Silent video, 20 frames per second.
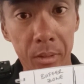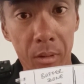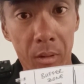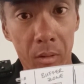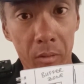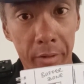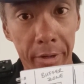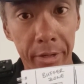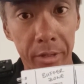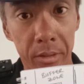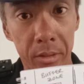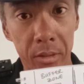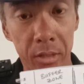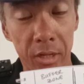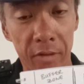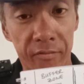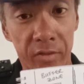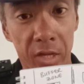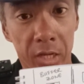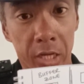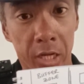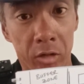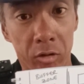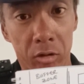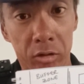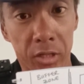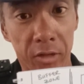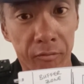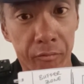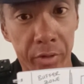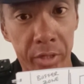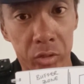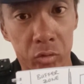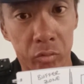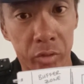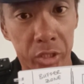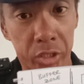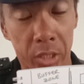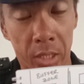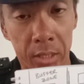Alright, if they cannot give way
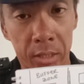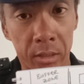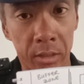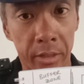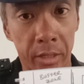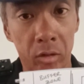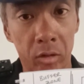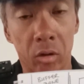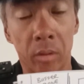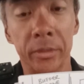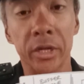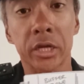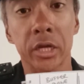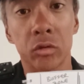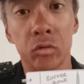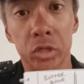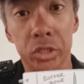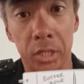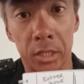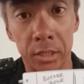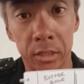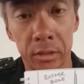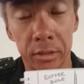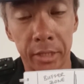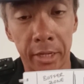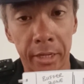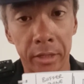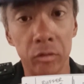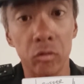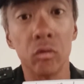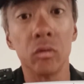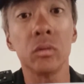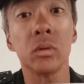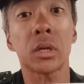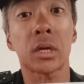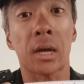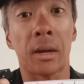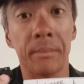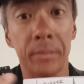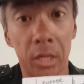to each other and communicate to each other, then you
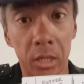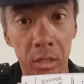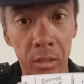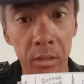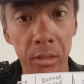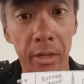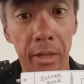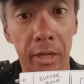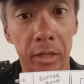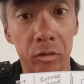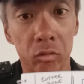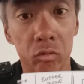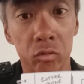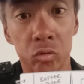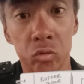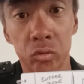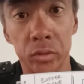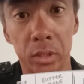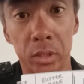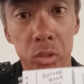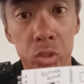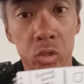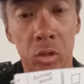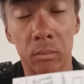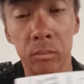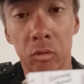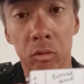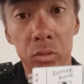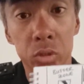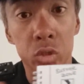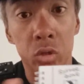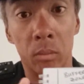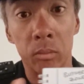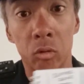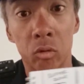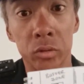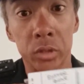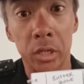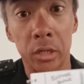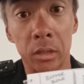come in and you do the stop go
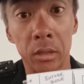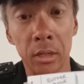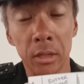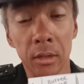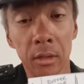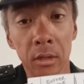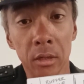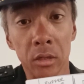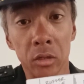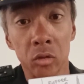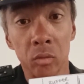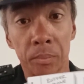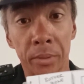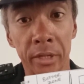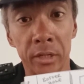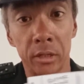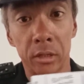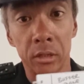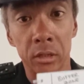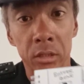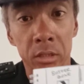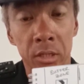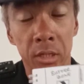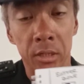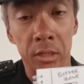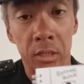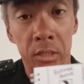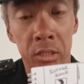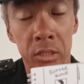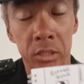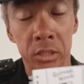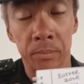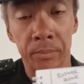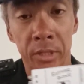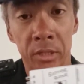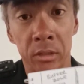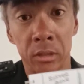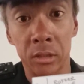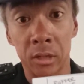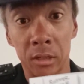thing. You play the hendak kaki
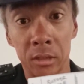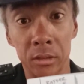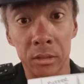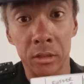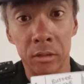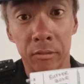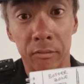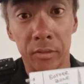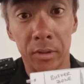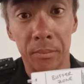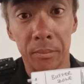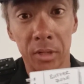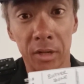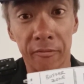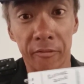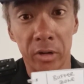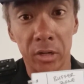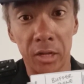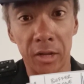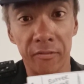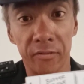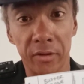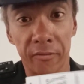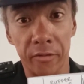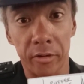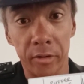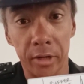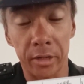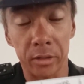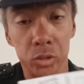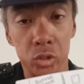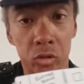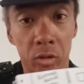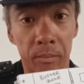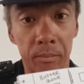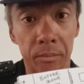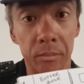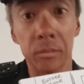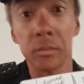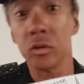cepat hentak thing with them. Left, right,
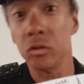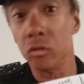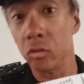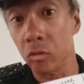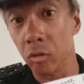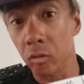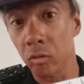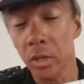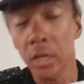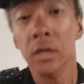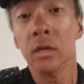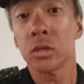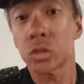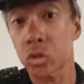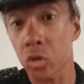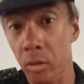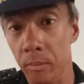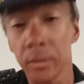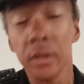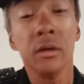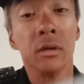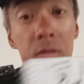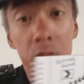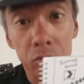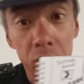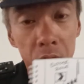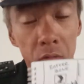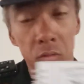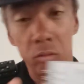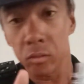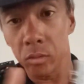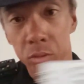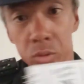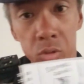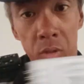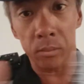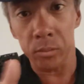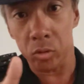stop, you go, stop, you go, stop,